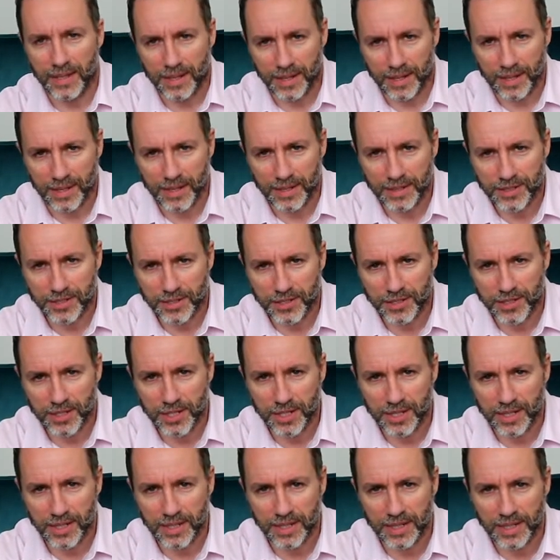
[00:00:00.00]
I
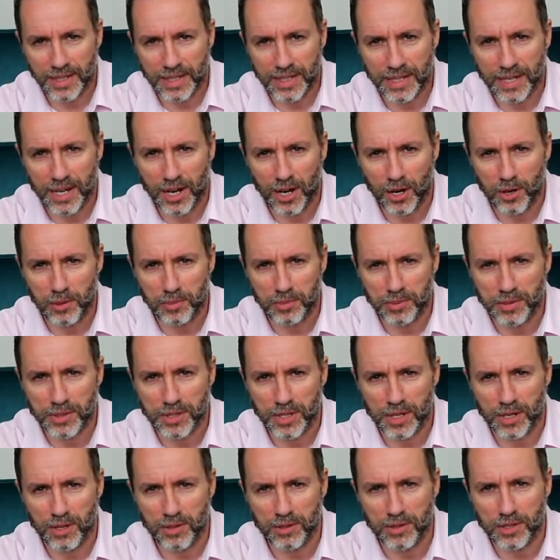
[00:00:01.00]
certainly hope
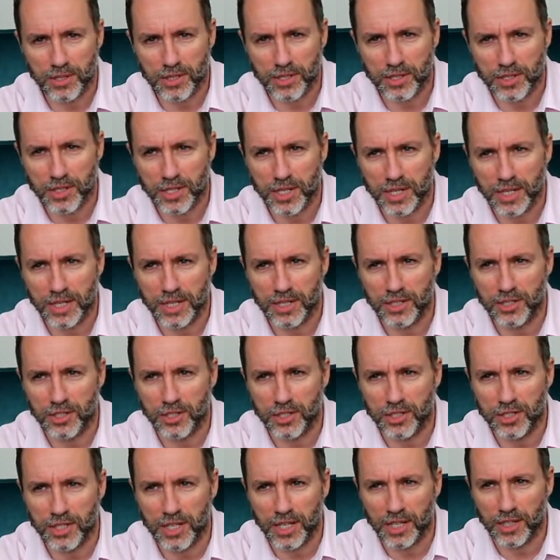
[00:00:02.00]
so. The sun is
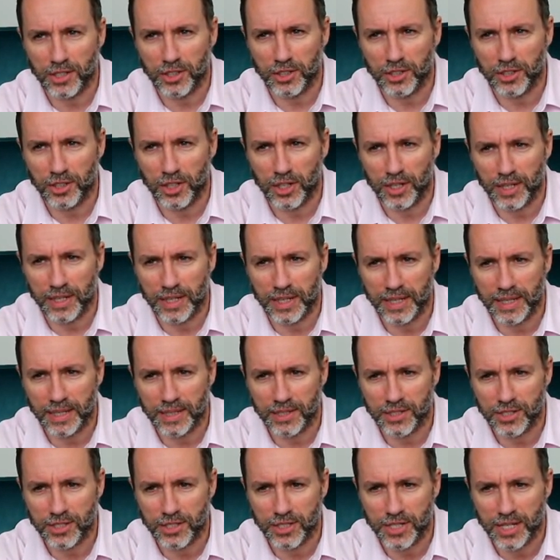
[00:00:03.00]
still shining in
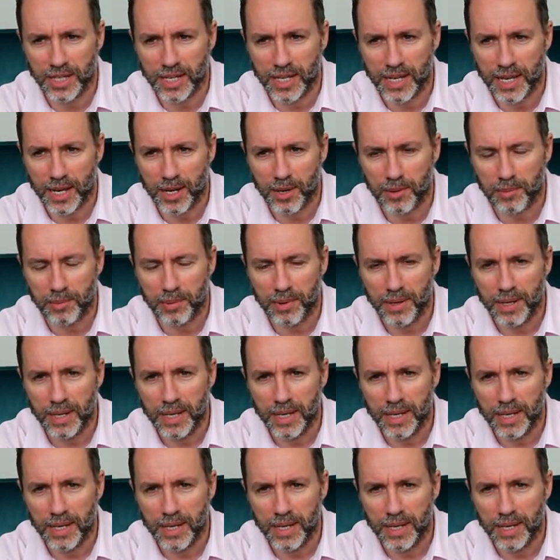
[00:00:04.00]
Sidcup.